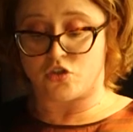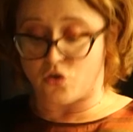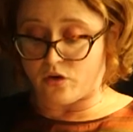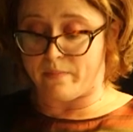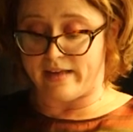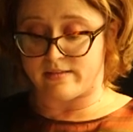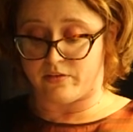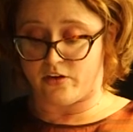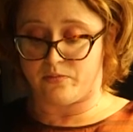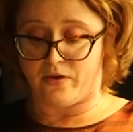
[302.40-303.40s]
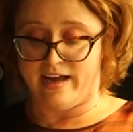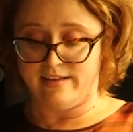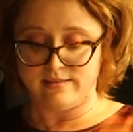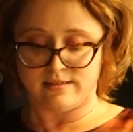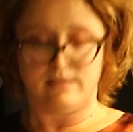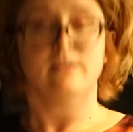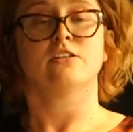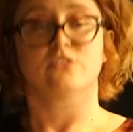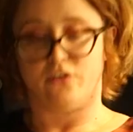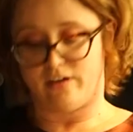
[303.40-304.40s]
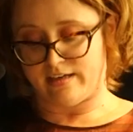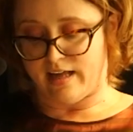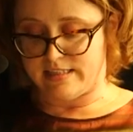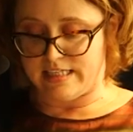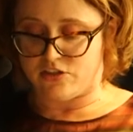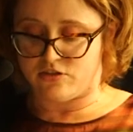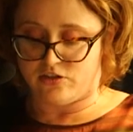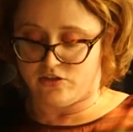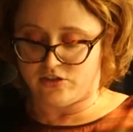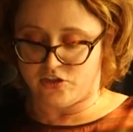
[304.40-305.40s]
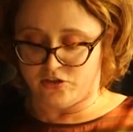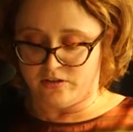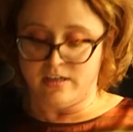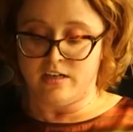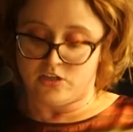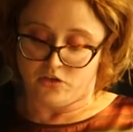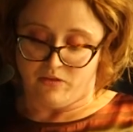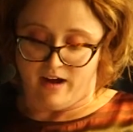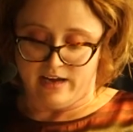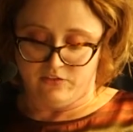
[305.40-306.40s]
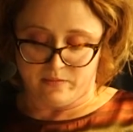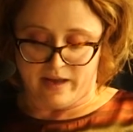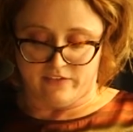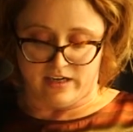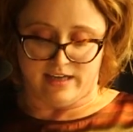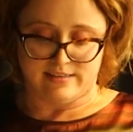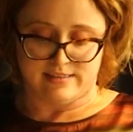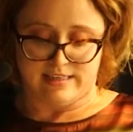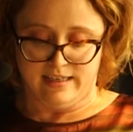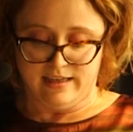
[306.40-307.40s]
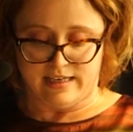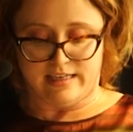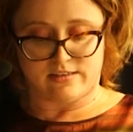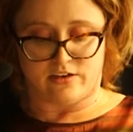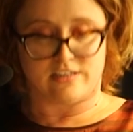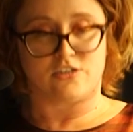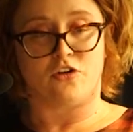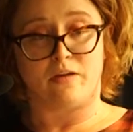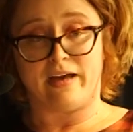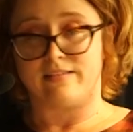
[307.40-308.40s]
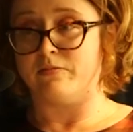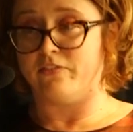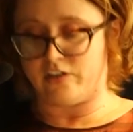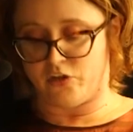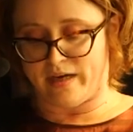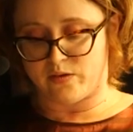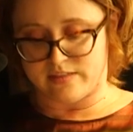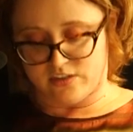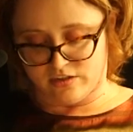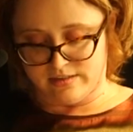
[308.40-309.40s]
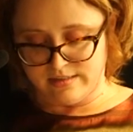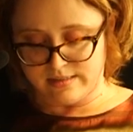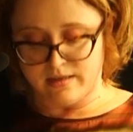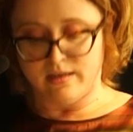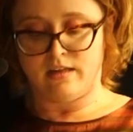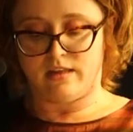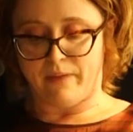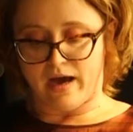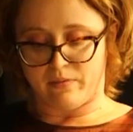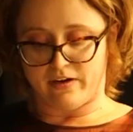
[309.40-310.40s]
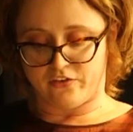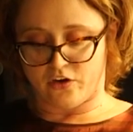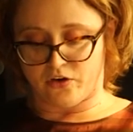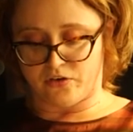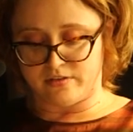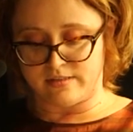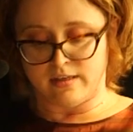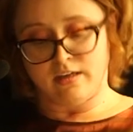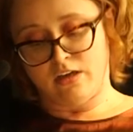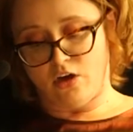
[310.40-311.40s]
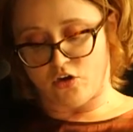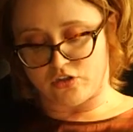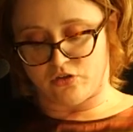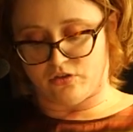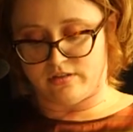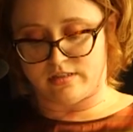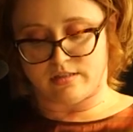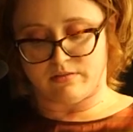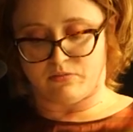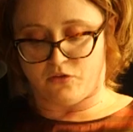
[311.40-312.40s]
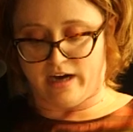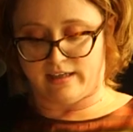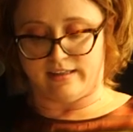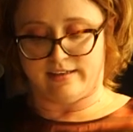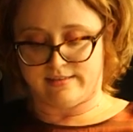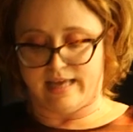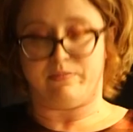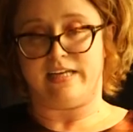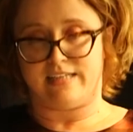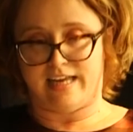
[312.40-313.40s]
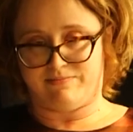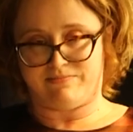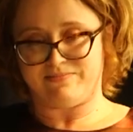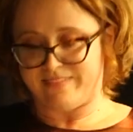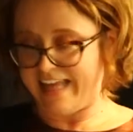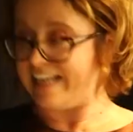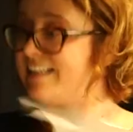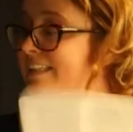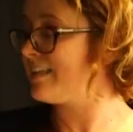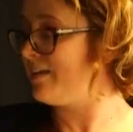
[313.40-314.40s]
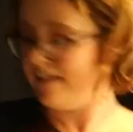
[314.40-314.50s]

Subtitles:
to talk about some of those brands. So I'd like to introduce you to Ryan from Haven Licensing, and he's going to talk about some of our new acquisitions, the Powerpuff Girls, Octonauts, Miraculous, and Ben 10. Thanks.